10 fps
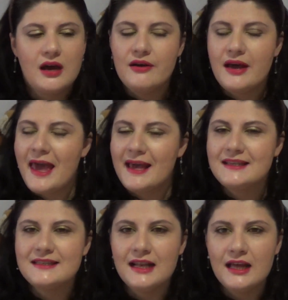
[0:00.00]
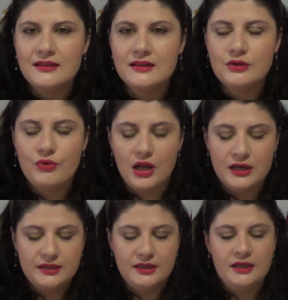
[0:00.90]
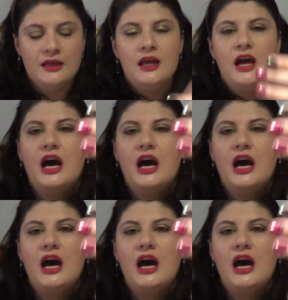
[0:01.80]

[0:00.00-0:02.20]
are excellent in quality.